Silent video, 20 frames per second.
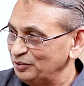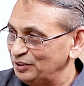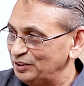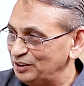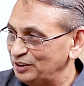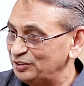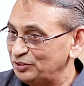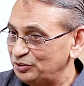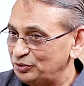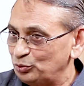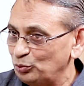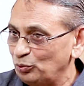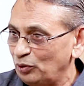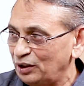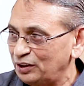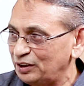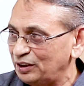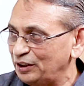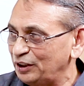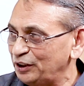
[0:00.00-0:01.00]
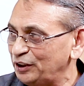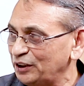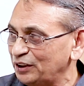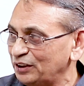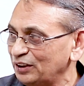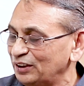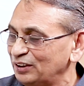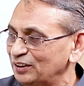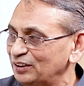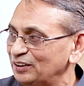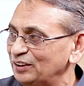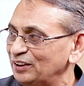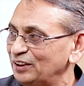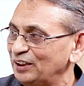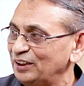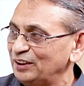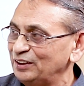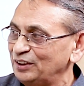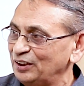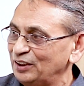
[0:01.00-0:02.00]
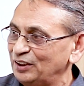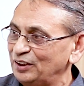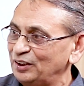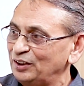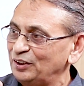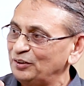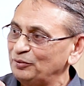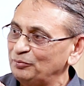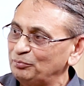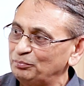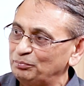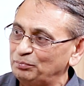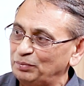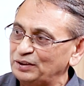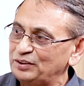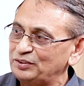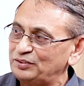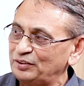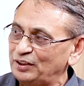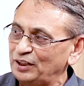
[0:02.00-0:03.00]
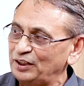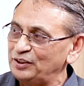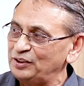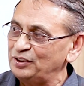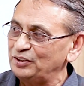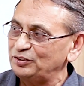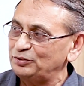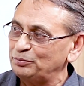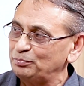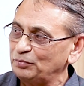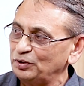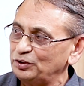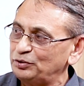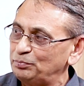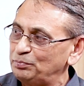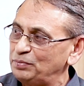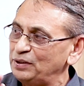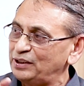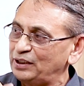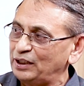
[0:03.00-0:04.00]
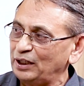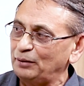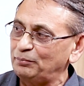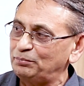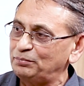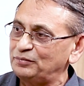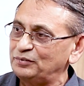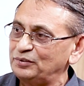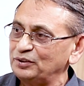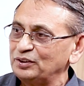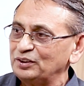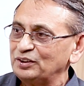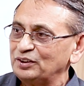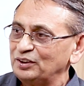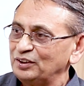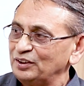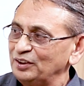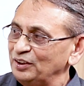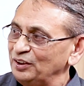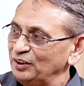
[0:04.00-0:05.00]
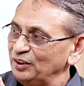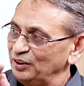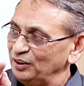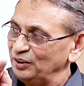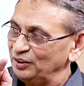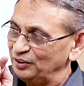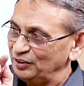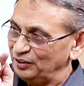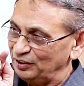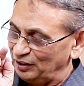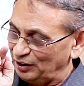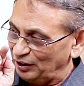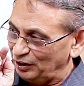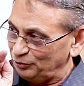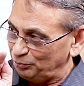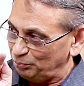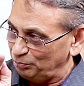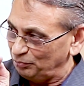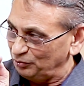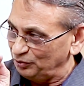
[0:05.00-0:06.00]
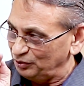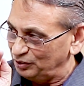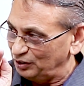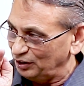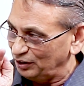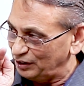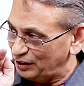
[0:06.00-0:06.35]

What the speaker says: These two are critical, and the punch radius must be kept as the